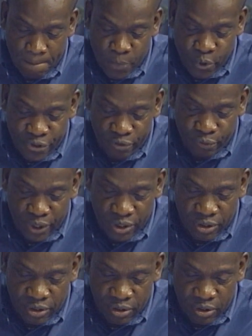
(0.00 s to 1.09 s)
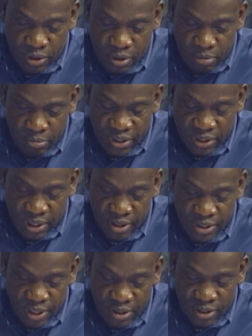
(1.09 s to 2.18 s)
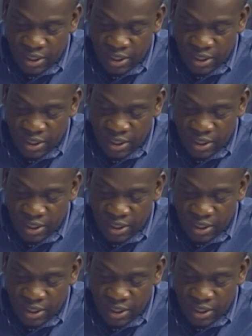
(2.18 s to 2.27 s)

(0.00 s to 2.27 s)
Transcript: both of which Mr.